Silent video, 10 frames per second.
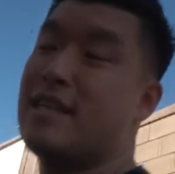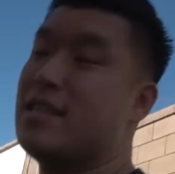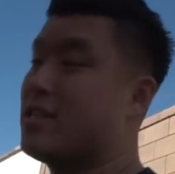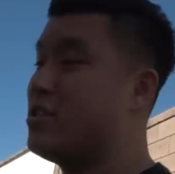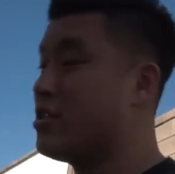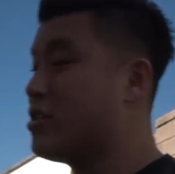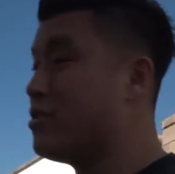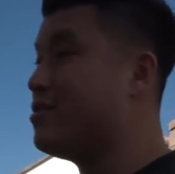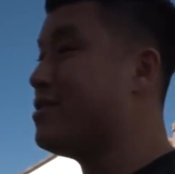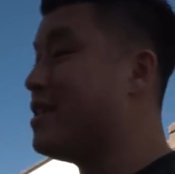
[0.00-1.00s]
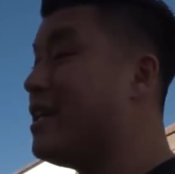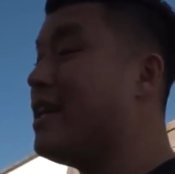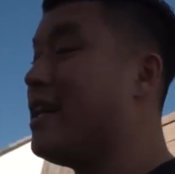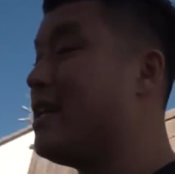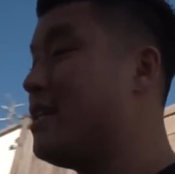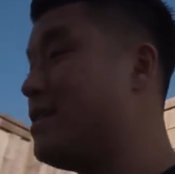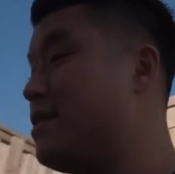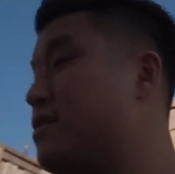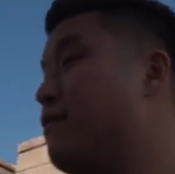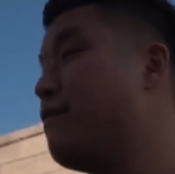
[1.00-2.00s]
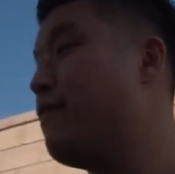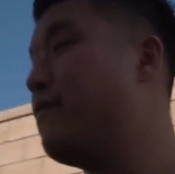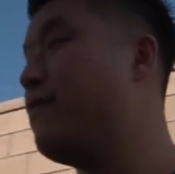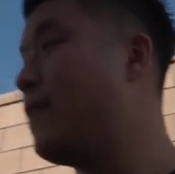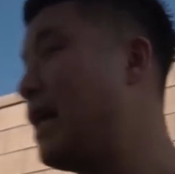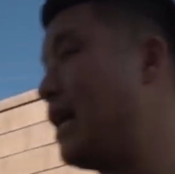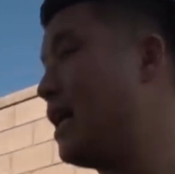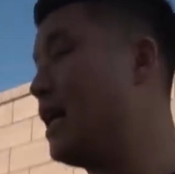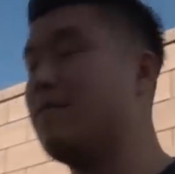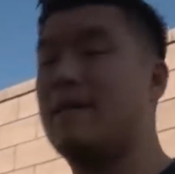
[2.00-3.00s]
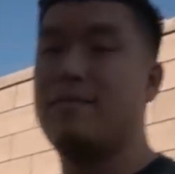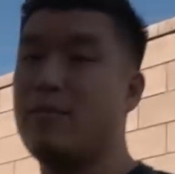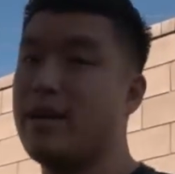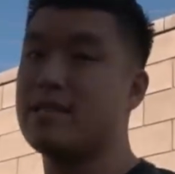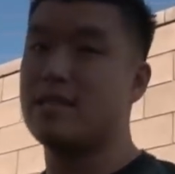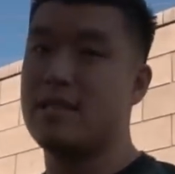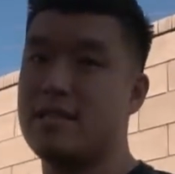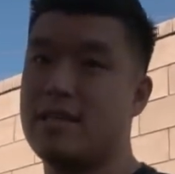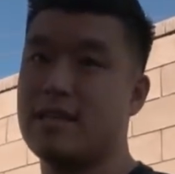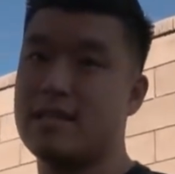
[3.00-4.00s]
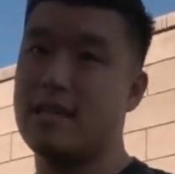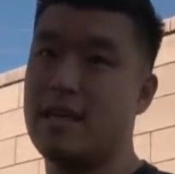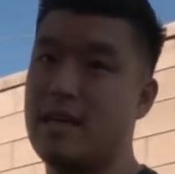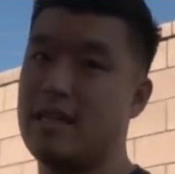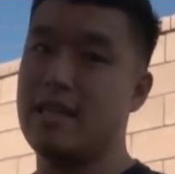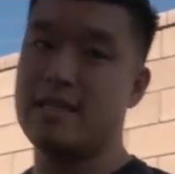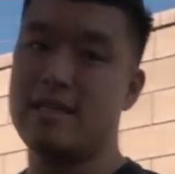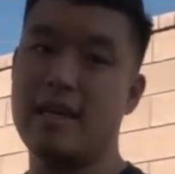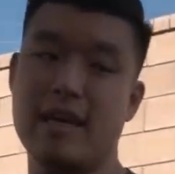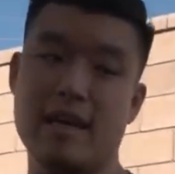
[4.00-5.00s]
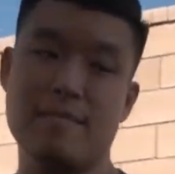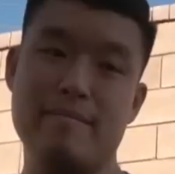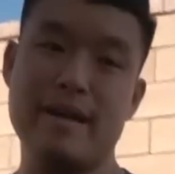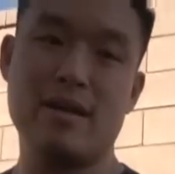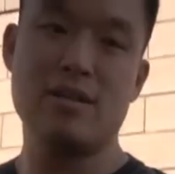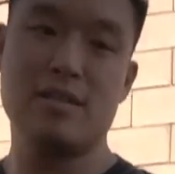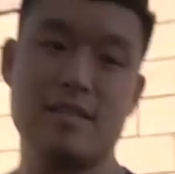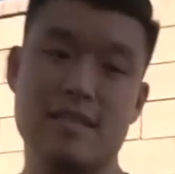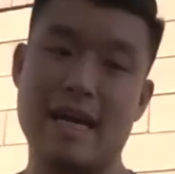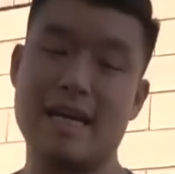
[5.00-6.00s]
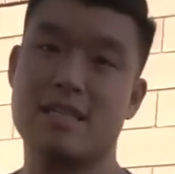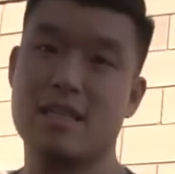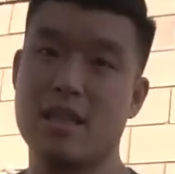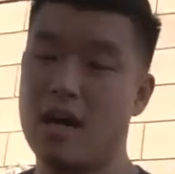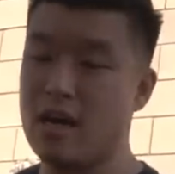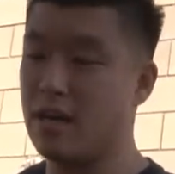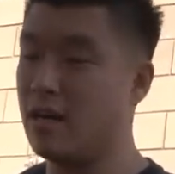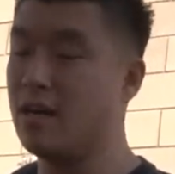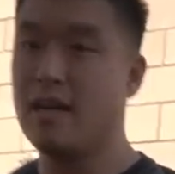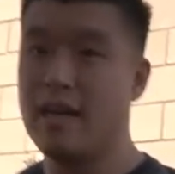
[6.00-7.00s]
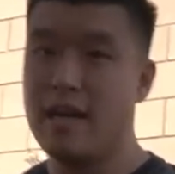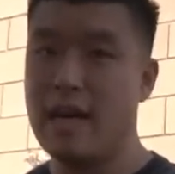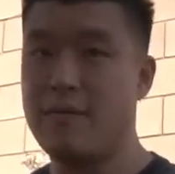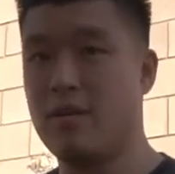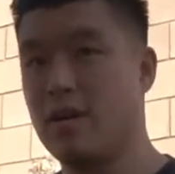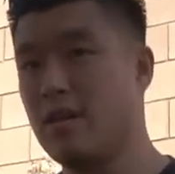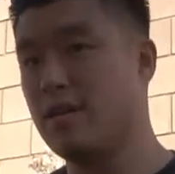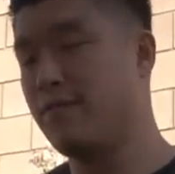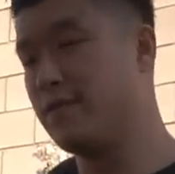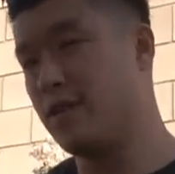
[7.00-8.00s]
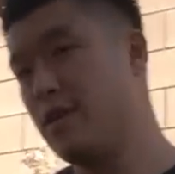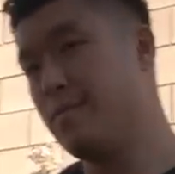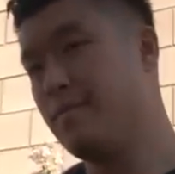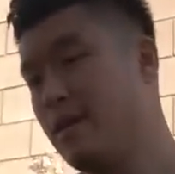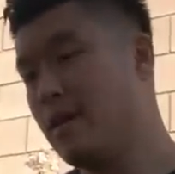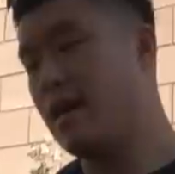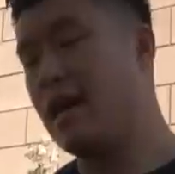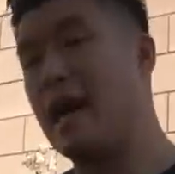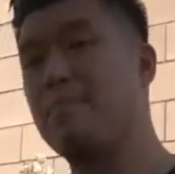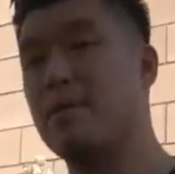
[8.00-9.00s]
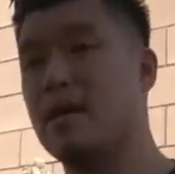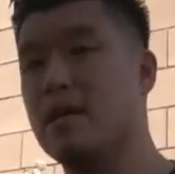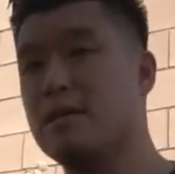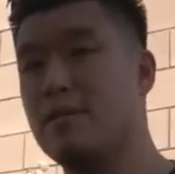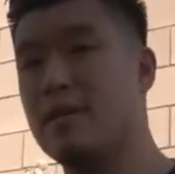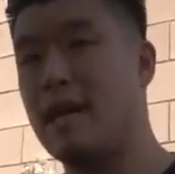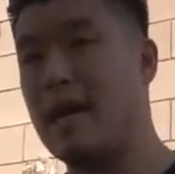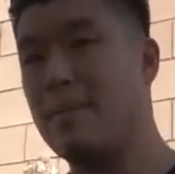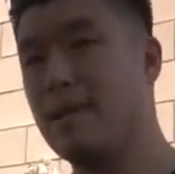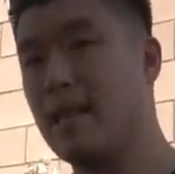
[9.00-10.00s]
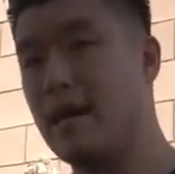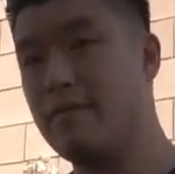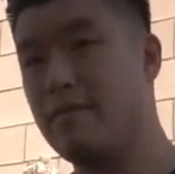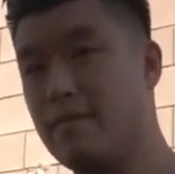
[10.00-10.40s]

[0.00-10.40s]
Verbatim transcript: The jacuzzi is, I've been reading statistics, and they say marriages last longer. I've heard of the term happy husband, happy life.